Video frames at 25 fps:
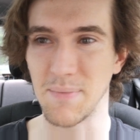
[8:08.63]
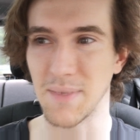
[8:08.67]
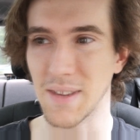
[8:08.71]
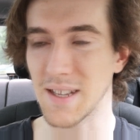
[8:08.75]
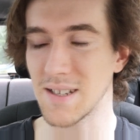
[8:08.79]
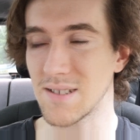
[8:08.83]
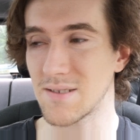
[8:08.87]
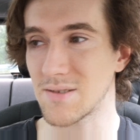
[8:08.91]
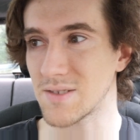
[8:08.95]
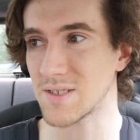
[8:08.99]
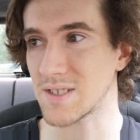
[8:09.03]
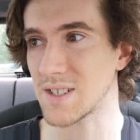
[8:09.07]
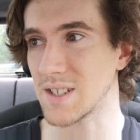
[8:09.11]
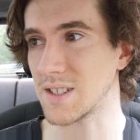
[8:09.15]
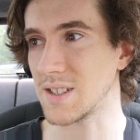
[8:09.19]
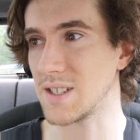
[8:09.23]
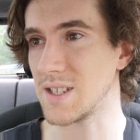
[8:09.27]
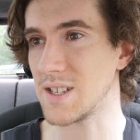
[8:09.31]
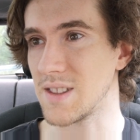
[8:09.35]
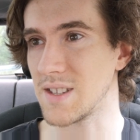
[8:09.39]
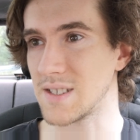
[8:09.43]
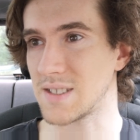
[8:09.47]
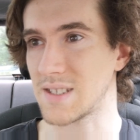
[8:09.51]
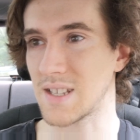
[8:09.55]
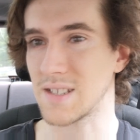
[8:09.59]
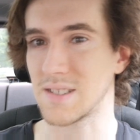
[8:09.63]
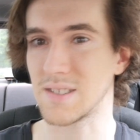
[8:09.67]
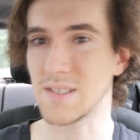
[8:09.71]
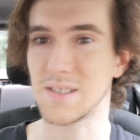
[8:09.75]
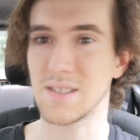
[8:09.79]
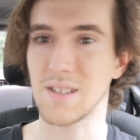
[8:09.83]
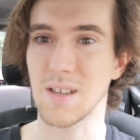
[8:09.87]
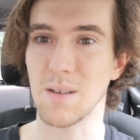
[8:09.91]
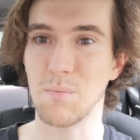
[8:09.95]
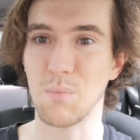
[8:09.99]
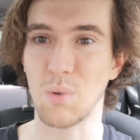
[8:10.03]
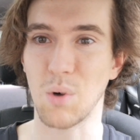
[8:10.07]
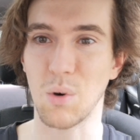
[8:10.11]
Interestingly, this has the
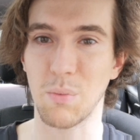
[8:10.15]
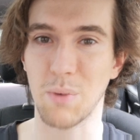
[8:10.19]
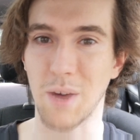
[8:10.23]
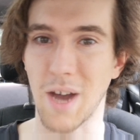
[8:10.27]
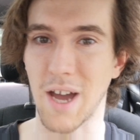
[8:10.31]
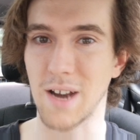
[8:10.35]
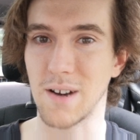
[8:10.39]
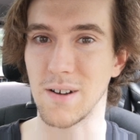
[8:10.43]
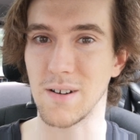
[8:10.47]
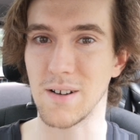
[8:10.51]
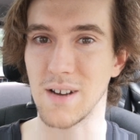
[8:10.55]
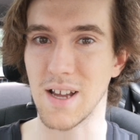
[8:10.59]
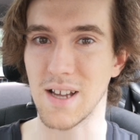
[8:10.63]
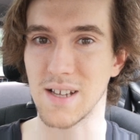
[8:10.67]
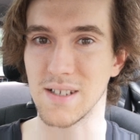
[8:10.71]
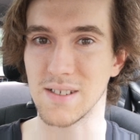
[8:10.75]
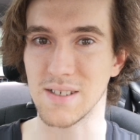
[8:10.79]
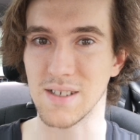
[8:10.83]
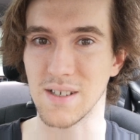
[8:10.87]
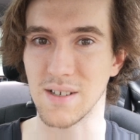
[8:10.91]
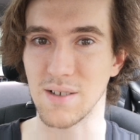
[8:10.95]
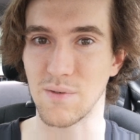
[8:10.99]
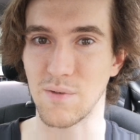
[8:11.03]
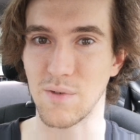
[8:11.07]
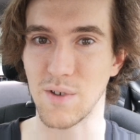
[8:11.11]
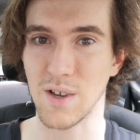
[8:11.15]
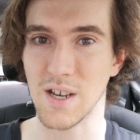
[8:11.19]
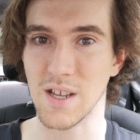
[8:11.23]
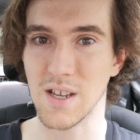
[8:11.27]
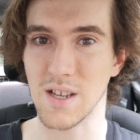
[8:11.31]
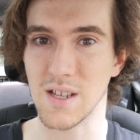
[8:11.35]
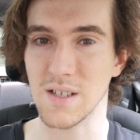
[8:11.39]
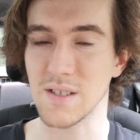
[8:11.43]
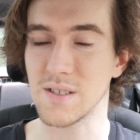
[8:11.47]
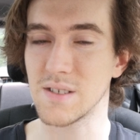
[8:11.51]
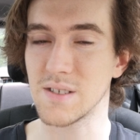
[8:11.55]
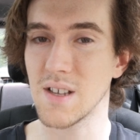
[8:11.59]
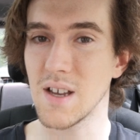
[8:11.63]
same bolt pattern as the
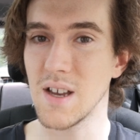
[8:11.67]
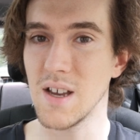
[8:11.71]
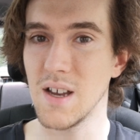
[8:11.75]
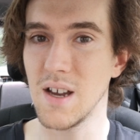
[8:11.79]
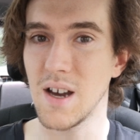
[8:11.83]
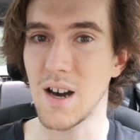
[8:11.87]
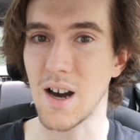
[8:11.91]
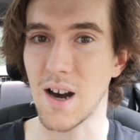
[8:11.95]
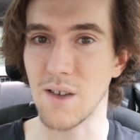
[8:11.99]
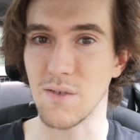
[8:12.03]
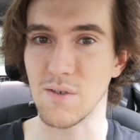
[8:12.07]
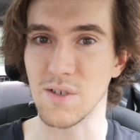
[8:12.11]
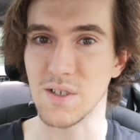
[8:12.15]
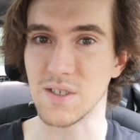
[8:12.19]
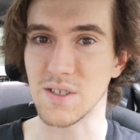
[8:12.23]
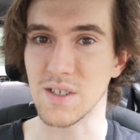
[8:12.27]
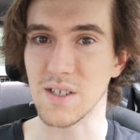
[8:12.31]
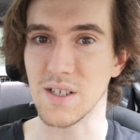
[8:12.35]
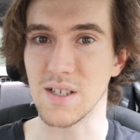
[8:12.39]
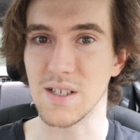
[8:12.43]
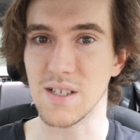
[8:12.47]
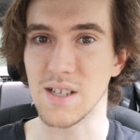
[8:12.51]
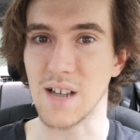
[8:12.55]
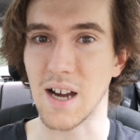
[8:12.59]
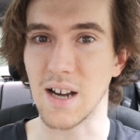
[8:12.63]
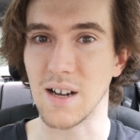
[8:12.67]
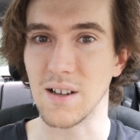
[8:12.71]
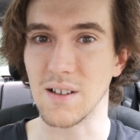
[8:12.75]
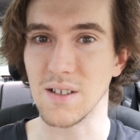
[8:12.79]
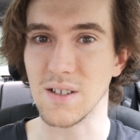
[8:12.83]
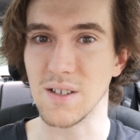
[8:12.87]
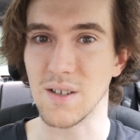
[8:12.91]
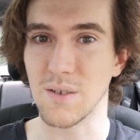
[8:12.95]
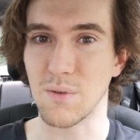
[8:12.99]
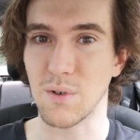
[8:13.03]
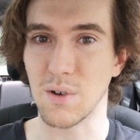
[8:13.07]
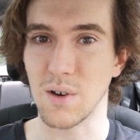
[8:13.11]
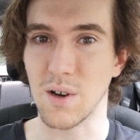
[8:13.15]
Infinitis, obviously entirely
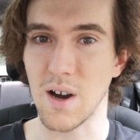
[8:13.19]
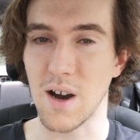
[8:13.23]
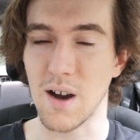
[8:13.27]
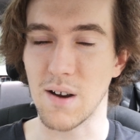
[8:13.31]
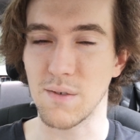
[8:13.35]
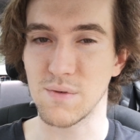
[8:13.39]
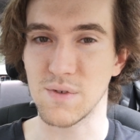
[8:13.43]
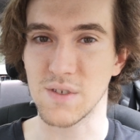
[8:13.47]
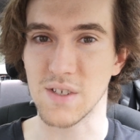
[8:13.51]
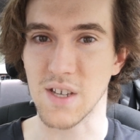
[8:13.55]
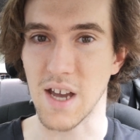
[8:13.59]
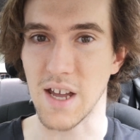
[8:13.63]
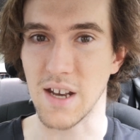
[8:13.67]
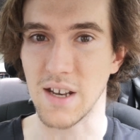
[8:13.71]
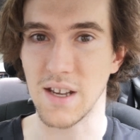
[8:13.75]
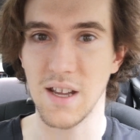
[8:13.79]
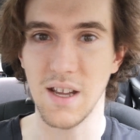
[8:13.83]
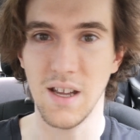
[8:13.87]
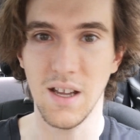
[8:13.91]
different offset,